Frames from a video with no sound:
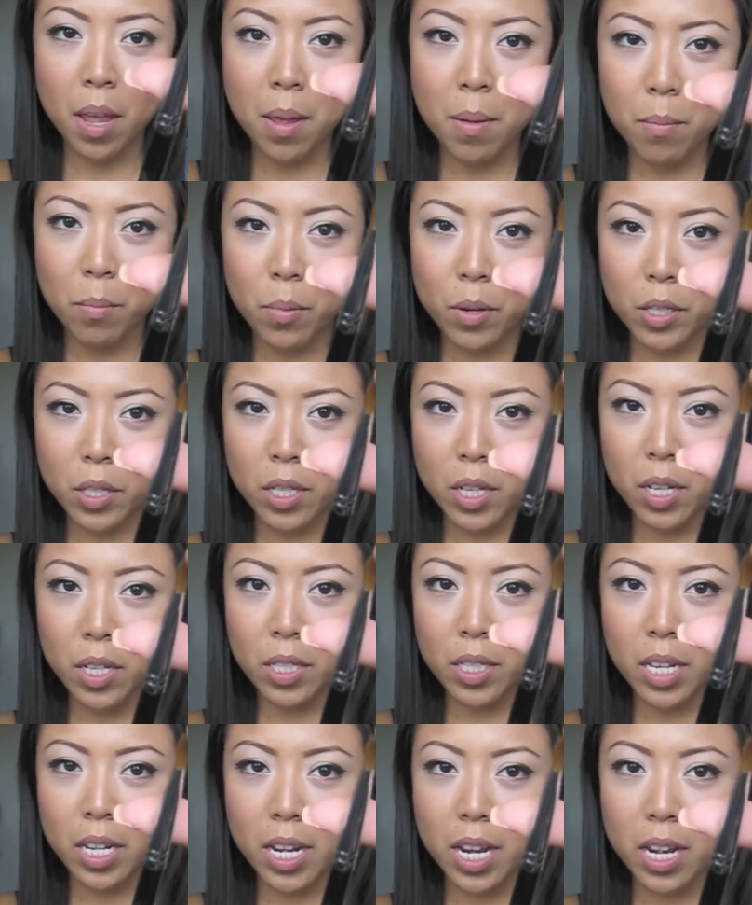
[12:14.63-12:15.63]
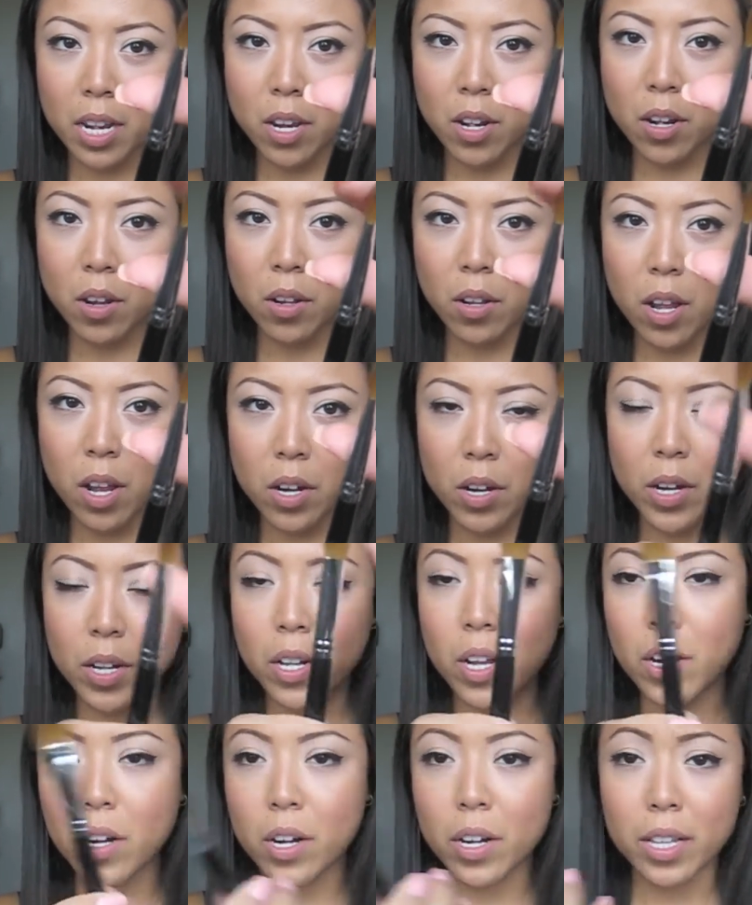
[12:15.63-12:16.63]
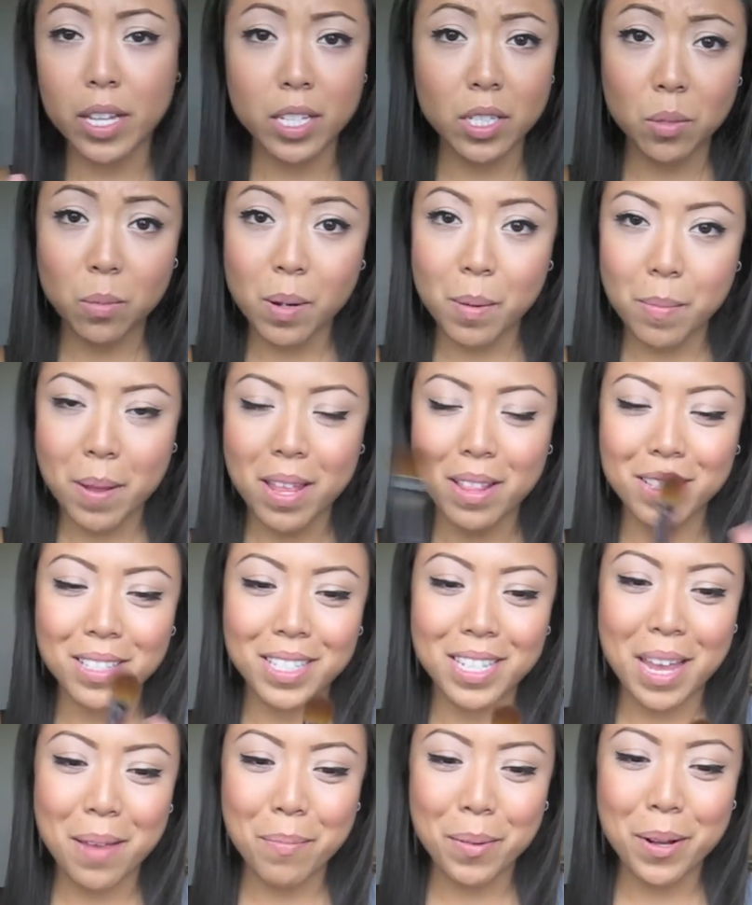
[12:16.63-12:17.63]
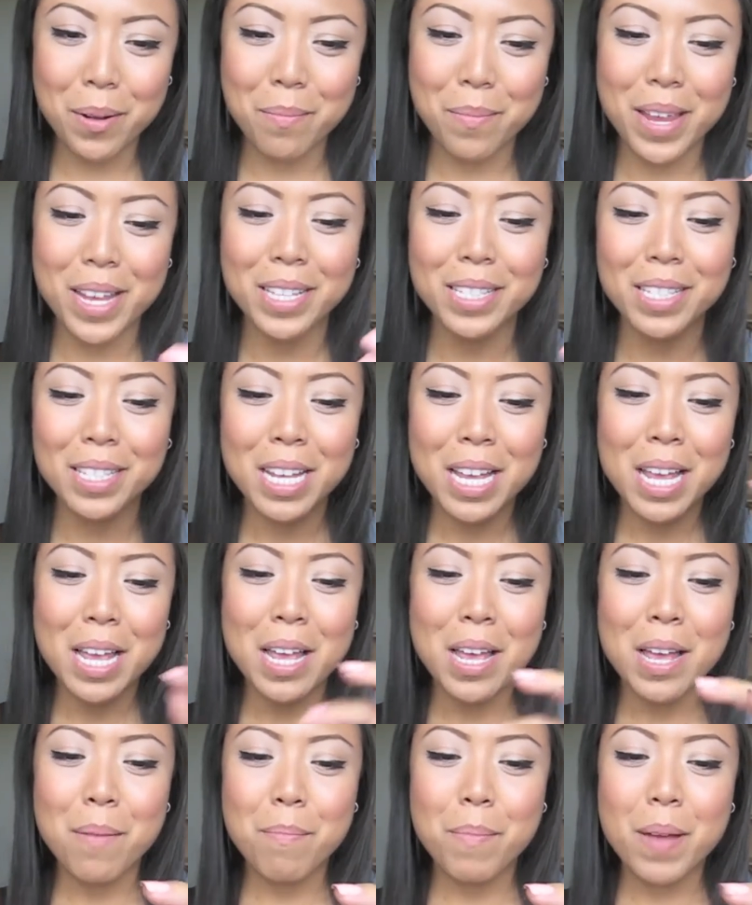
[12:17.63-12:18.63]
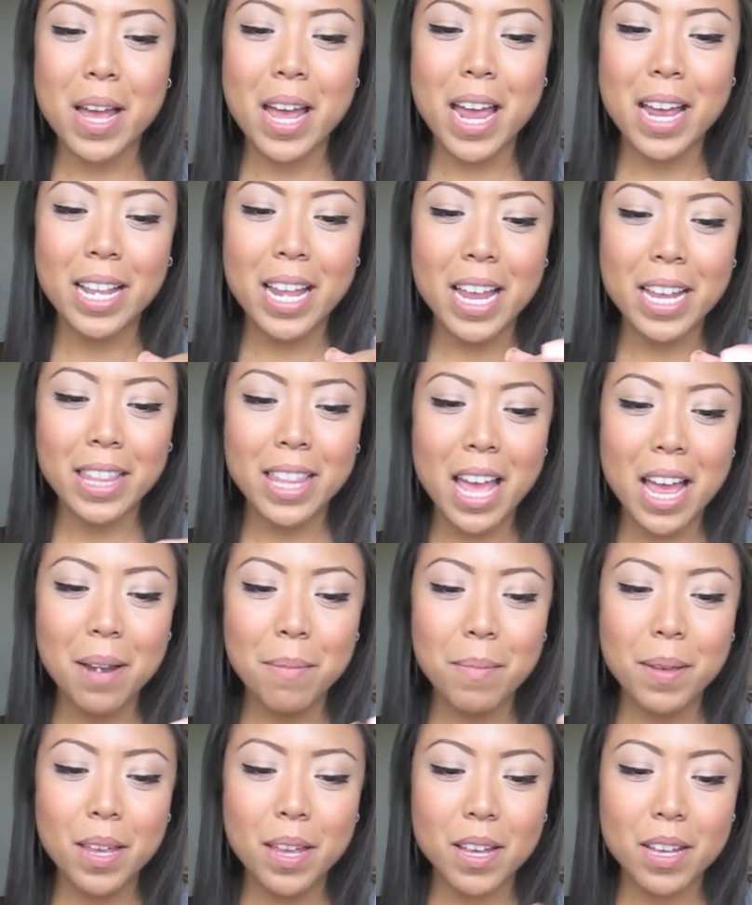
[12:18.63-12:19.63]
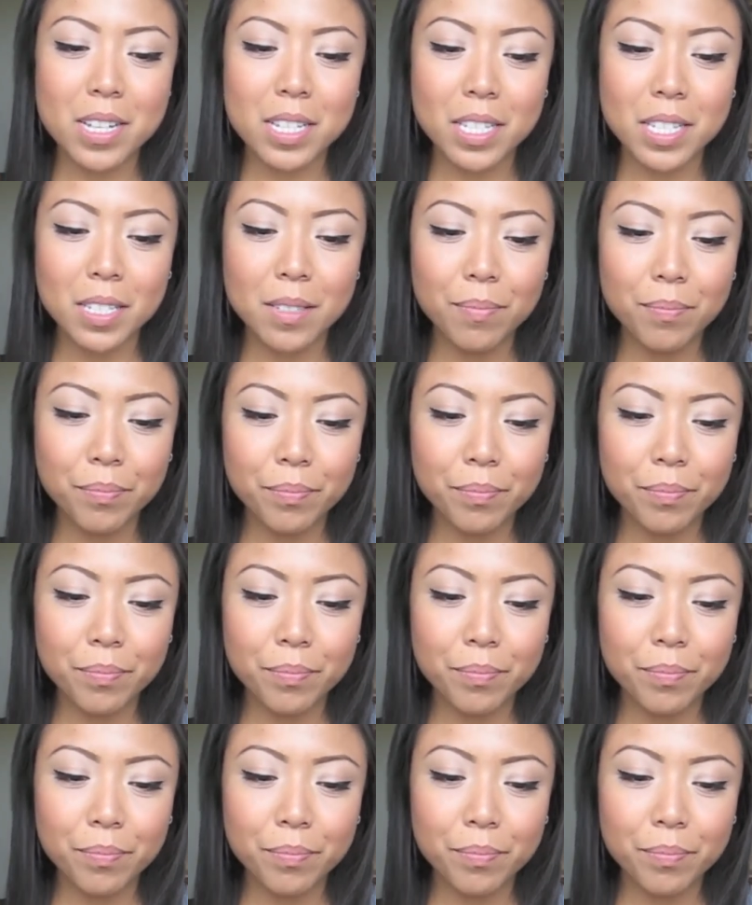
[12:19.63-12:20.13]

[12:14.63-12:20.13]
bristles, and then, you know, longer and longer. That's what tapered means. But I like that because